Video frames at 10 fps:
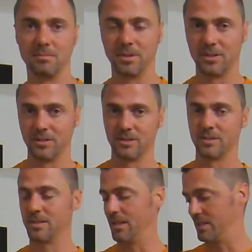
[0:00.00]

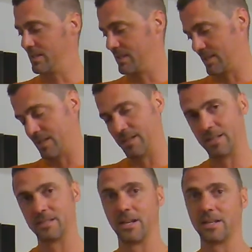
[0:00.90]
because
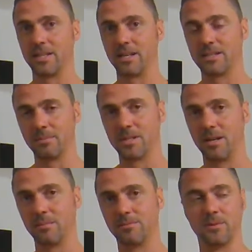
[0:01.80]
it's going to take some time for,